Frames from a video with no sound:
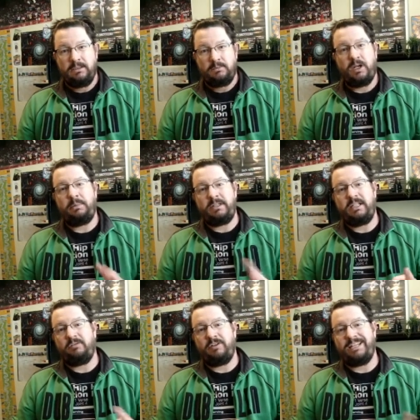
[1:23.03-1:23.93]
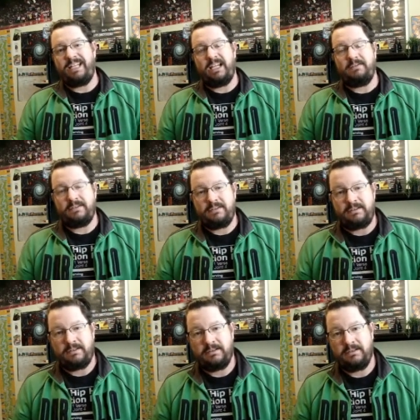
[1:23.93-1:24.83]
Probably different
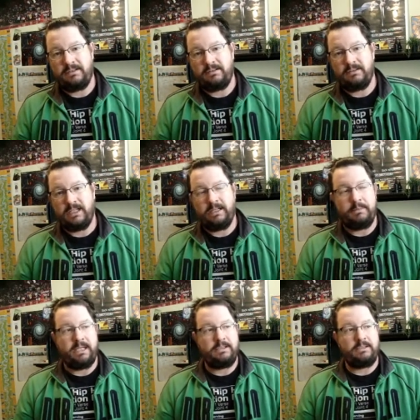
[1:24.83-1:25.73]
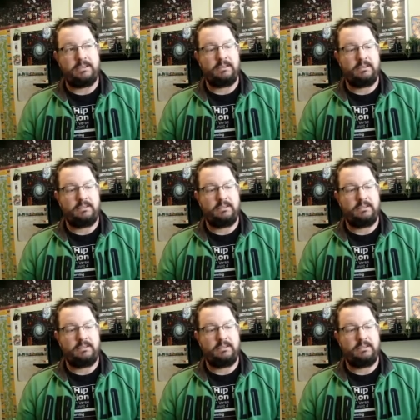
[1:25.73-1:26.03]
gifts, I imagine.